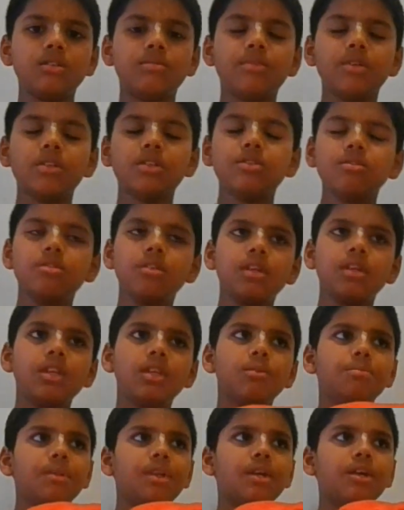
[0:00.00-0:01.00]
what you
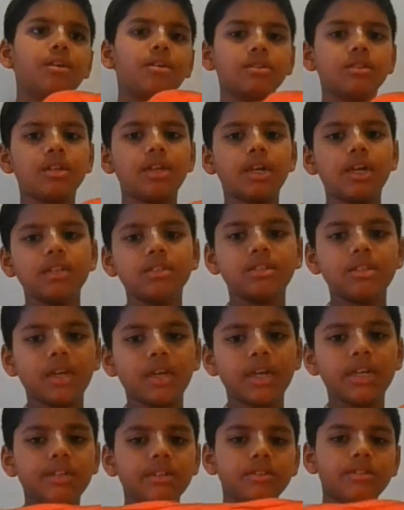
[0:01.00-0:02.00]
really play on the right
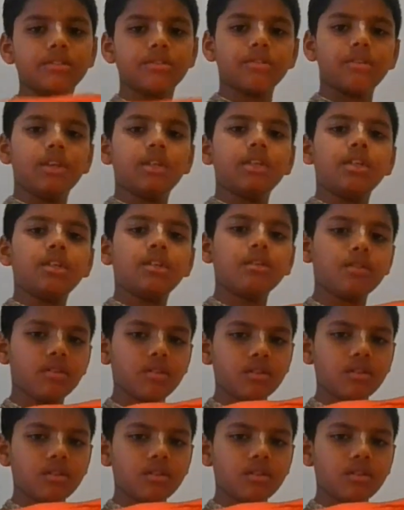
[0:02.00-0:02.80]
side is only,